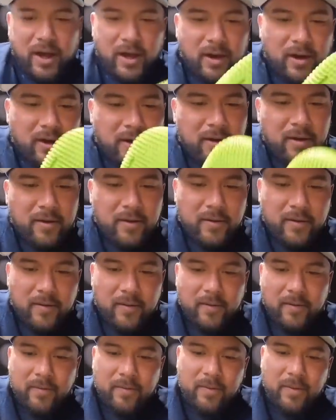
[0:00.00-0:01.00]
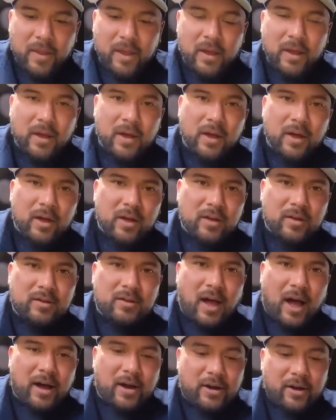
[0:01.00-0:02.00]
here.
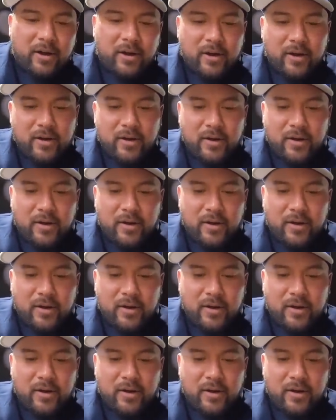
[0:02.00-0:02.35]
Soccer.